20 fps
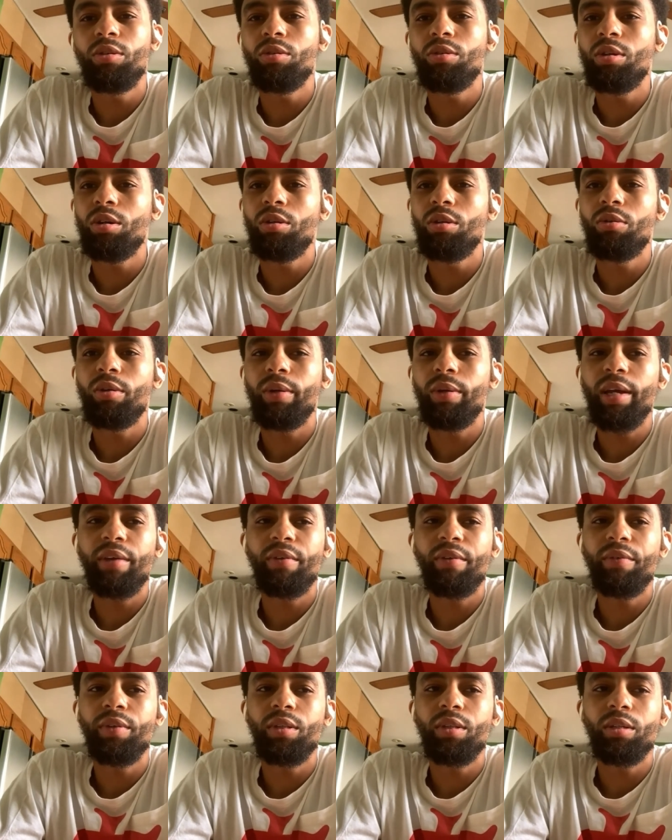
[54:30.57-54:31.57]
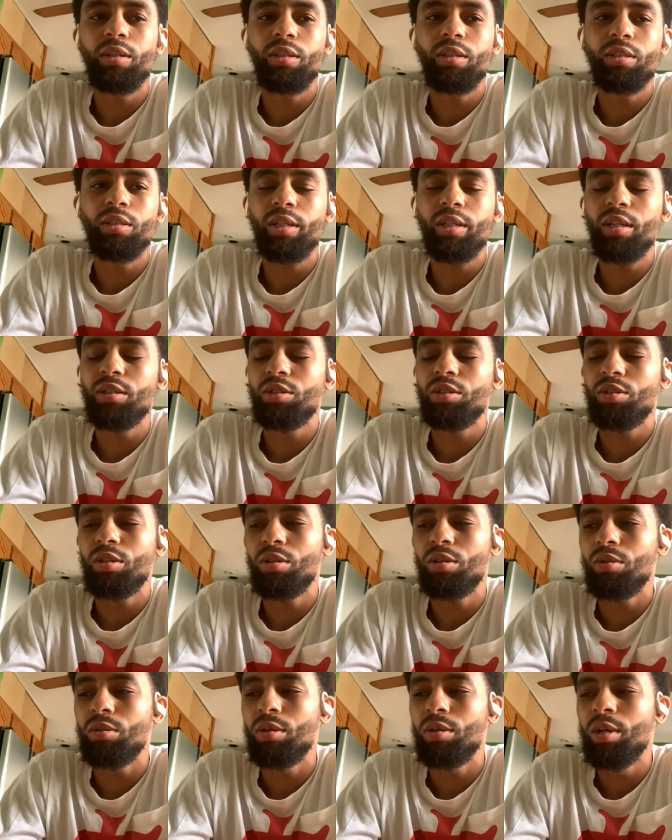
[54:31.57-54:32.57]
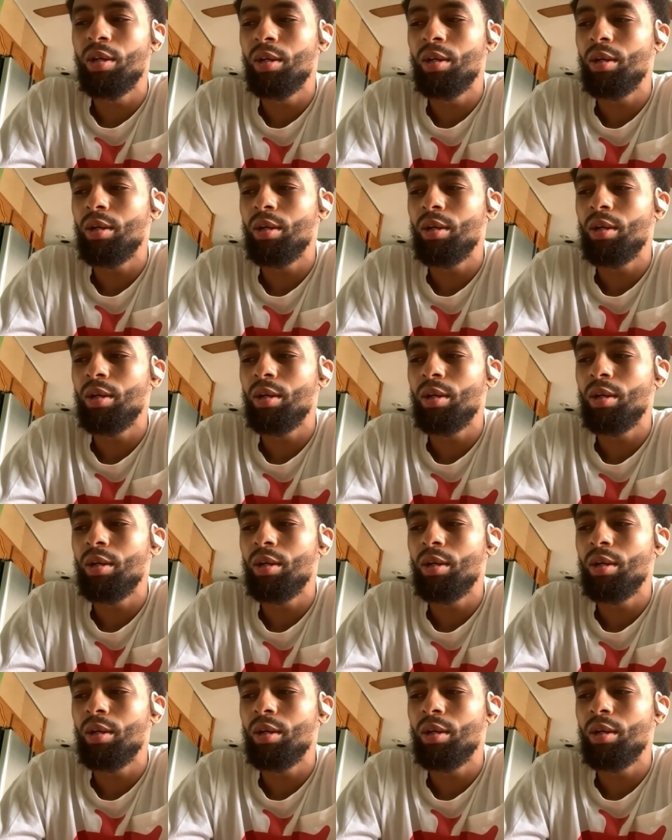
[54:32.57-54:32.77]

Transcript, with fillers: You know, we have everything set in stone.